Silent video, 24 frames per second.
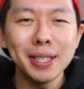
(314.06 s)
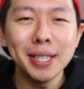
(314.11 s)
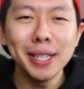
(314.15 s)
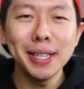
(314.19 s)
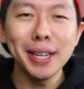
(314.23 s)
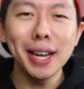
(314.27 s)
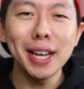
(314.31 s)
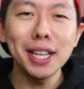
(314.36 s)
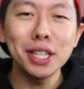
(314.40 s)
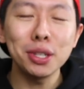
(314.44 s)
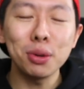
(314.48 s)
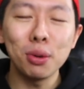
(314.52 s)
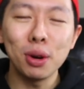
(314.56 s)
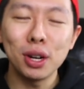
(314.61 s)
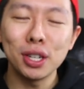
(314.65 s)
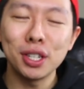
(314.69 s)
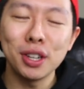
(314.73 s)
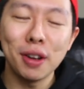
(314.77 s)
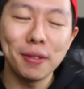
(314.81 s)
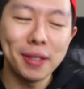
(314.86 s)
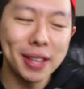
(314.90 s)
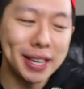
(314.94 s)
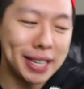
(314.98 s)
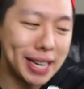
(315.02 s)
Today's
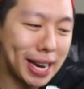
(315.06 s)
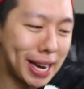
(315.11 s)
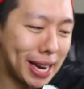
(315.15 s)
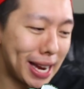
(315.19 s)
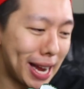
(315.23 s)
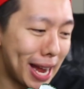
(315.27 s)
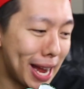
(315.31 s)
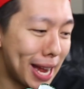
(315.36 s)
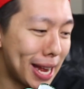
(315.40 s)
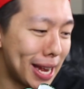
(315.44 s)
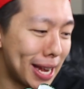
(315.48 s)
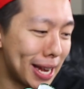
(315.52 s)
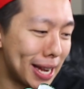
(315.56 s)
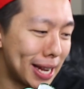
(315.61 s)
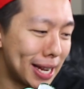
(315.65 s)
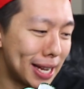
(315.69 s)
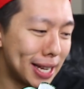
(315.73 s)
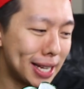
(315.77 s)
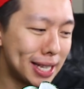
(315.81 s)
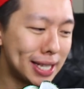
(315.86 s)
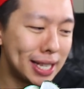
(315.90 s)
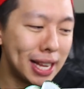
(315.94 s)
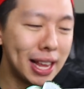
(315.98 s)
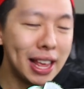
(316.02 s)
question of the day
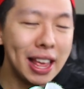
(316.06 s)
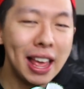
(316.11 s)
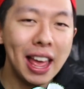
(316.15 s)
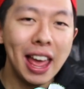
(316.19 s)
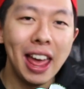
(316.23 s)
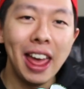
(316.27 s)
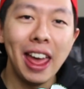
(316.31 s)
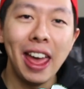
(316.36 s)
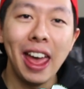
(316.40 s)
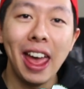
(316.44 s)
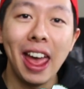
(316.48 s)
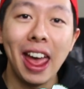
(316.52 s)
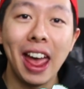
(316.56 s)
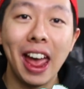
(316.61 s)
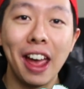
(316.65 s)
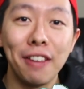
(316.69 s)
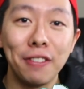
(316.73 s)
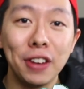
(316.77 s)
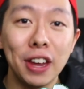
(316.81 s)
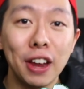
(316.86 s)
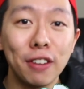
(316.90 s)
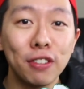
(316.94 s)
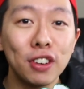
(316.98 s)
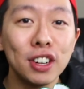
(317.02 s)
is,
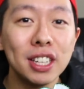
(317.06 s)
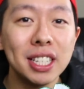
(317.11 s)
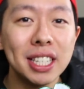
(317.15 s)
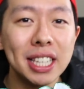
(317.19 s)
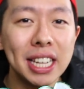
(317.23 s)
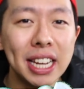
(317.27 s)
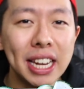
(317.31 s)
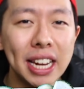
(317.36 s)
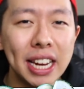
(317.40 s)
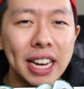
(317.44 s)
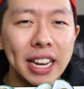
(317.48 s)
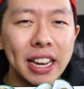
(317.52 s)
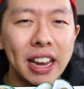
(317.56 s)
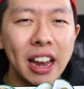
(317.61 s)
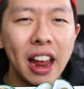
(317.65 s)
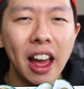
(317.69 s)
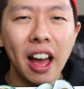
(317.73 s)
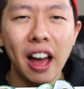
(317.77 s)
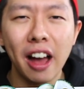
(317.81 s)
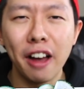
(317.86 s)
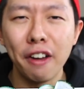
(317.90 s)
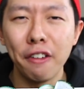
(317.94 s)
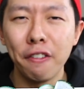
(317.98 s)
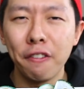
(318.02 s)
have you ever seen
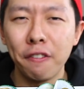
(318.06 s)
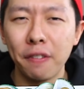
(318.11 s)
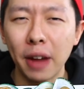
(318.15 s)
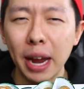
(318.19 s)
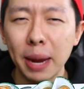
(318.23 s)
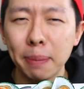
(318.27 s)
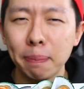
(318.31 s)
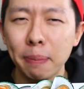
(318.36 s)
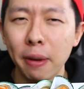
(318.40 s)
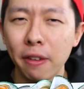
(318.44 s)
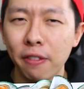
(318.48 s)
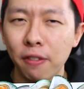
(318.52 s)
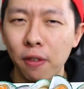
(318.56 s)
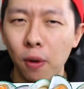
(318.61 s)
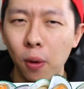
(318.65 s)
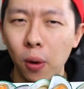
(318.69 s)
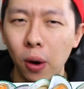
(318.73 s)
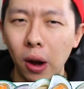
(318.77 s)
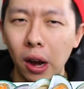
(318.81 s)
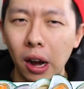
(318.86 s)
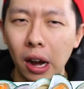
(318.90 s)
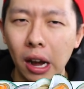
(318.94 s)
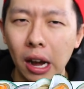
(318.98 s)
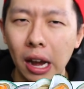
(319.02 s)
a fight
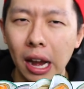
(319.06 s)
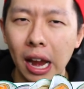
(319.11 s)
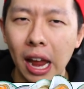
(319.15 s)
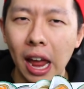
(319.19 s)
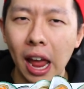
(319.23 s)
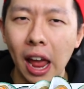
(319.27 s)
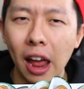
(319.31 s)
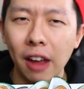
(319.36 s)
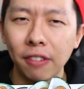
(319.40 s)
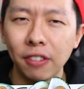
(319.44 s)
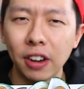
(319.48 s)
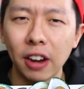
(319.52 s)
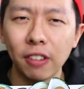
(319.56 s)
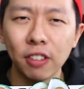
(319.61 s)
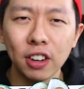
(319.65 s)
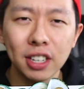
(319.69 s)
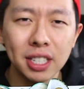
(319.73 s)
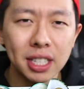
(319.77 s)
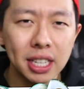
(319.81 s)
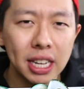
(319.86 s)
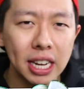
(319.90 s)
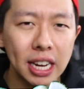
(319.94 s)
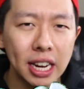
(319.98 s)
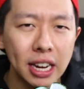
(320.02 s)
before? Have you ever
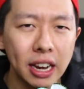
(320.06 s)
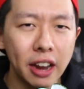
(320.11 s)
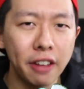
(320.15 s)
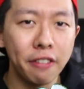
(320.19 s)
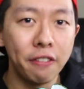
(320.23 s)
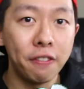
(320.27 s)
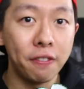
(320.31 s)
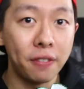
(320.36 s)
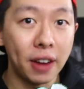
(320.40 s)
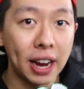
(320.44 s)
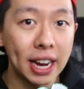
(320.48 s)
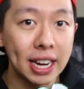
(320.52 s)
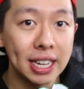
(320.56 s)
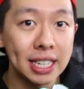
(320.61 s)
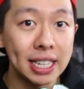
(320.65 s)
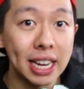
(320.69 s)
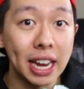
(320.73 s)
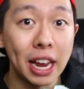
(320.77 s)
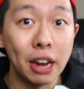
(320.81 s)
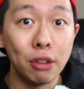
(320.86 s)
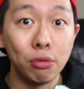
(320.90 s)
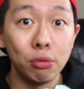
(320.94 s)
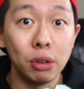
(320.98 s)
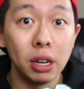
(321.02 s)
seen a fight
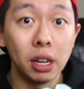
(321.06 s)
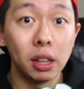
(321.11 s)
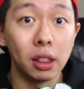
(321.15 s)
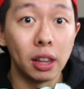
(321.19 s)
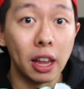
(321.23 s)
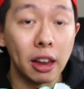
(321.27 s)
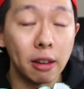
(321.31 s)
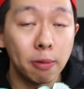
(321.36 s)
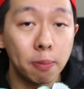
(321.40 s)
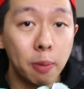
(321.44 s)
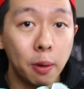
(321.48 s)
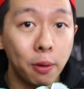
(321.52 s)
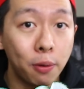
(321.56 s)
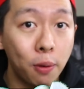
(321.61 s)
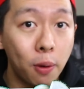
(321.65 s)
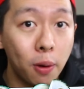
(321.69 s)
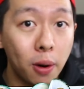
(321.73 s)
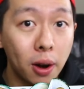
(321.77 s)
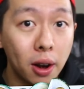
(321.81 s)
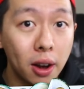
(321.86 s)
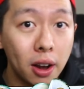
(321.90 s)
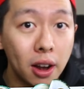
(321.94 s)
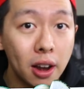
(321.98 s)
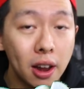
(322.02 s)
in real life
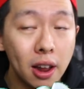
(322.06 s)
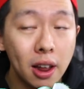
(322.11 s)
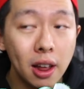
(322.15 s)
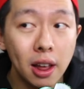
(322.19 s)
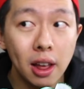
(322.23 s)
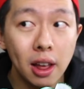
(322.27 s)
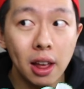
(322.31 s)
before?